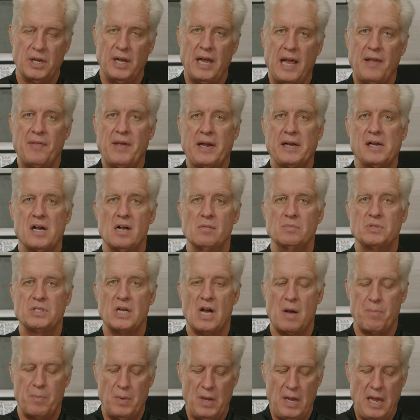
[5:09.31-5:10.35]
and then comes
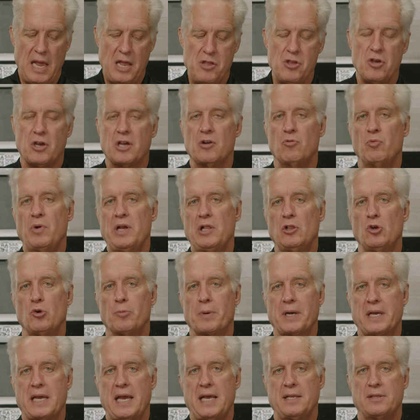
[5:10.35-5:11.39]
up, and you can
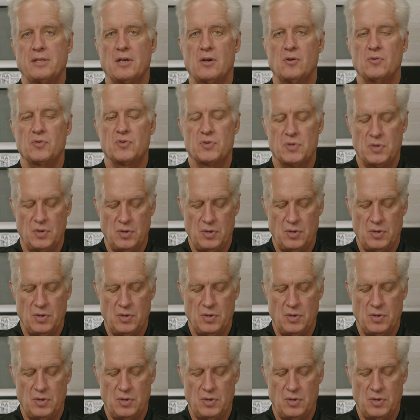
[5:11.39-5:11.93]
relubricate those.